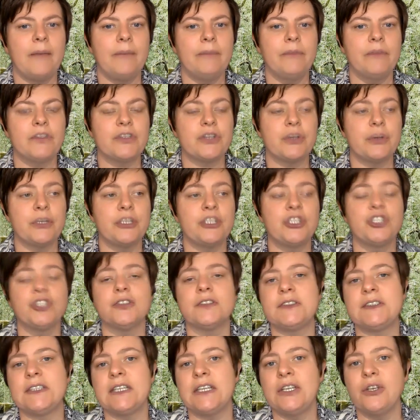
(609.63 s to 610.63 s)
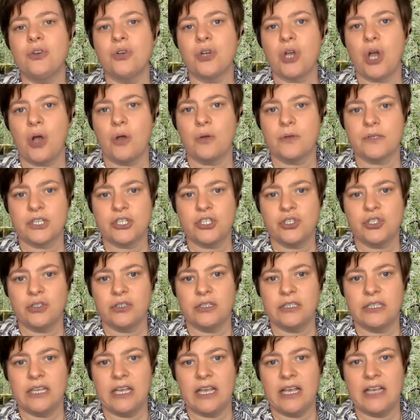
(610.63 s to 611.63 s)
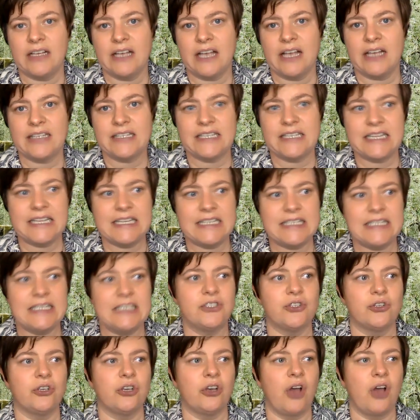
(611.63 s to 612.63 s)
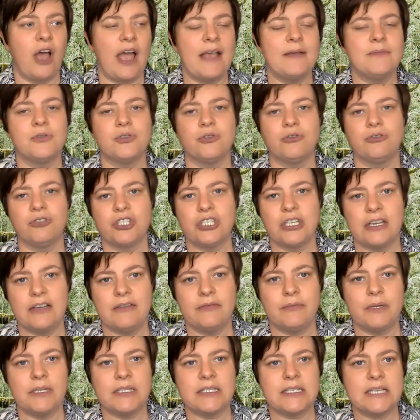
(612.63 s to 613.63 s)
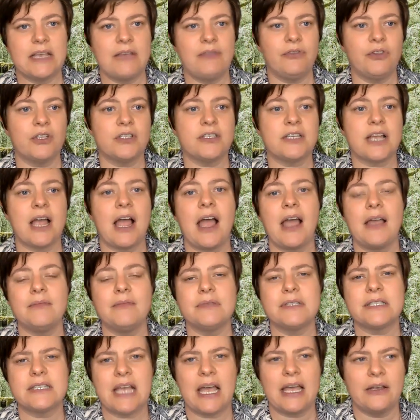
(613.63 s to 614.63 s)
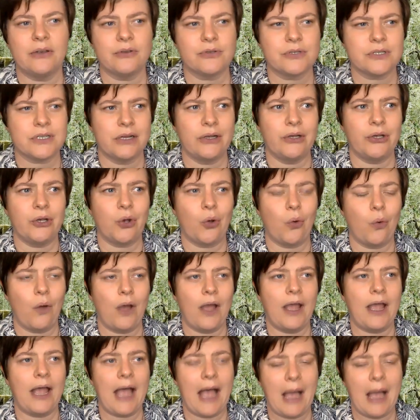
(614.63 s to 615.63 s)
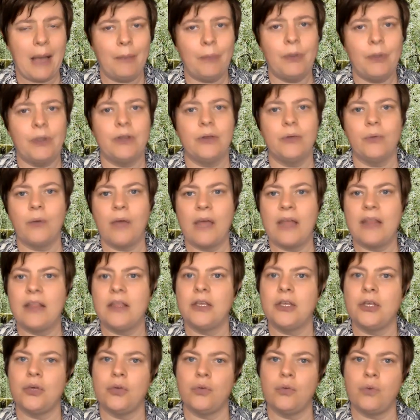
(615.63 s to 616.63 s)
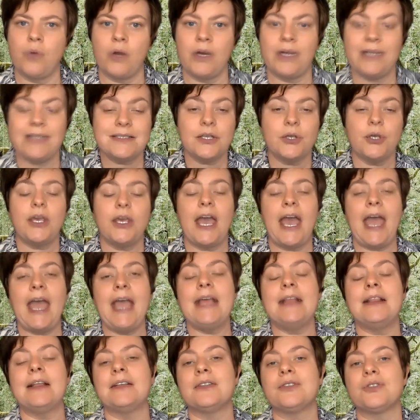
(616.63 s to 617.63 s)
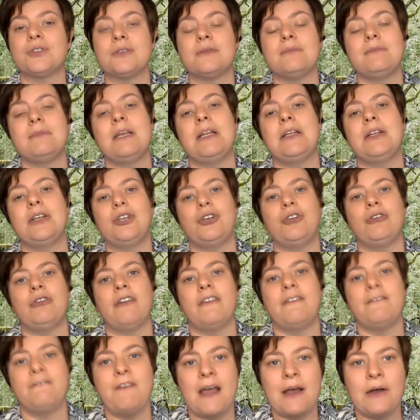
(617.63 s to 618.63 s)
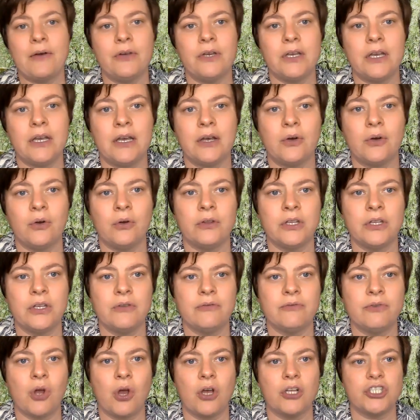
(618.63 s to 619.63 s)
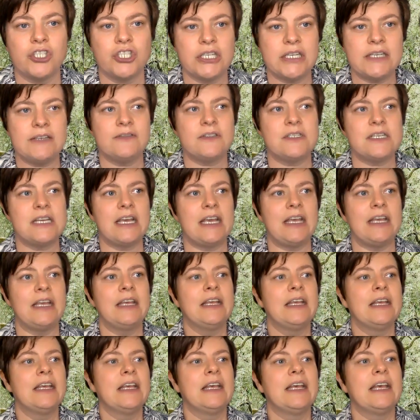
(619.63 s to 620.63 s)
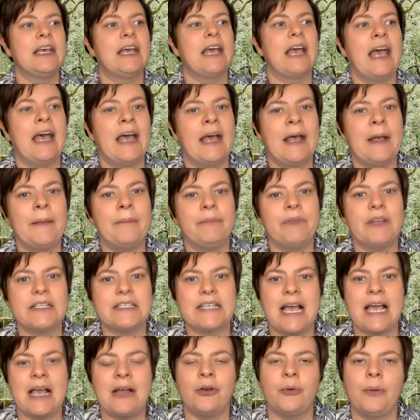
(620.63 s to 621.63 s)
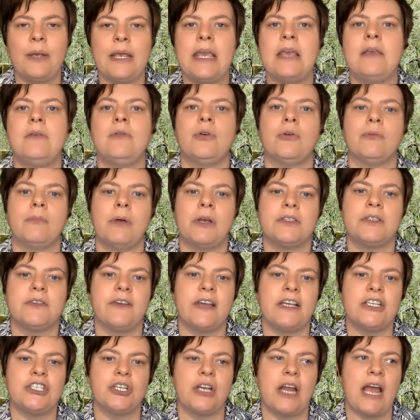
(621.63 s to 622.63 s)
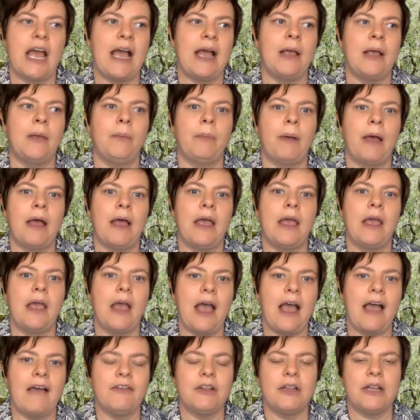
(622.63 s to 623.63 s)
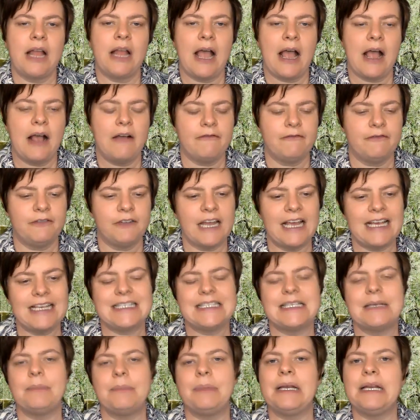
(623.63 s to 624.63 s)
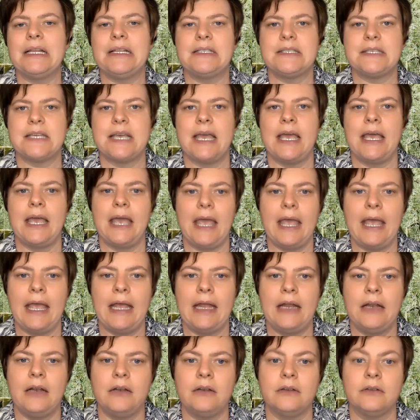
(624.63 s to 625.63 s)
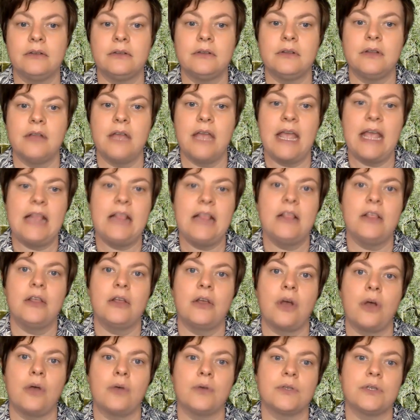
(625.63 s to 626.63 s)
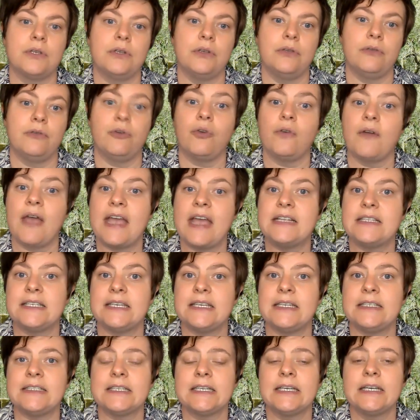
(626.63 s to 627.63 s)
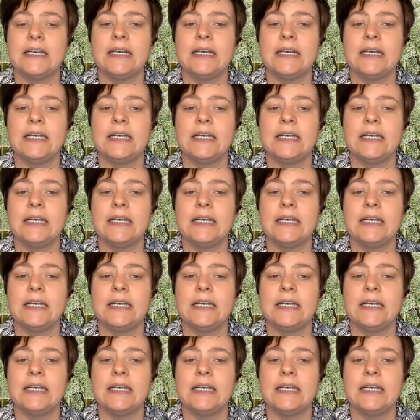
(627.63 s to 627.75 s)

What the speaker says: So adjusting your goals as needed, or your aims or achievements, if the time scales don't quite happen the way that you want, it's okay. That doesn't mean that you're a failure or that you've not achieved it. It's how do we keep your motivation high by having that flexibility in the goals that you've created.